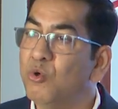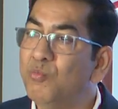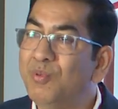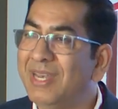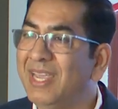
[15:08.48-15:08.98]
who
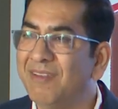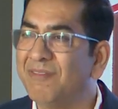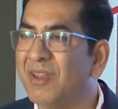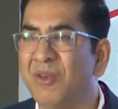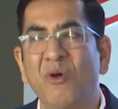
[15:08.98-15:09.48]
believe
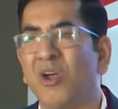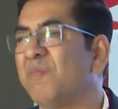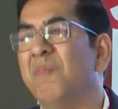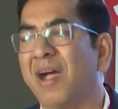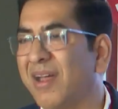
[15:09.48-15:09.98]
in
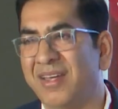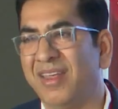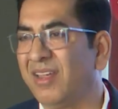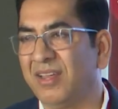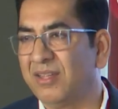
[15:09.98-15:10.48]
not
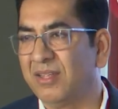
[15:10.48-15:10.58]
marketing,